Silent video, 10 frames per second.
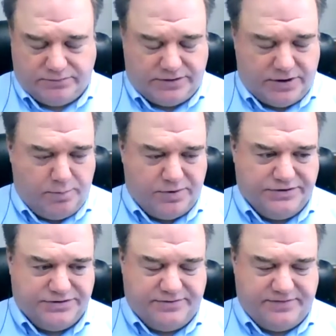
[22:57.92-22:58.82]

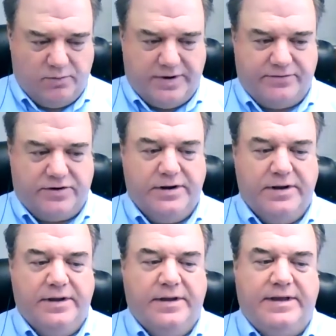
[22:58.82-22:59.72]
co-produced your event, whatever,
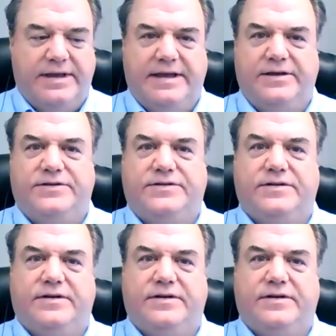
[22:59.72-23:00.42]
is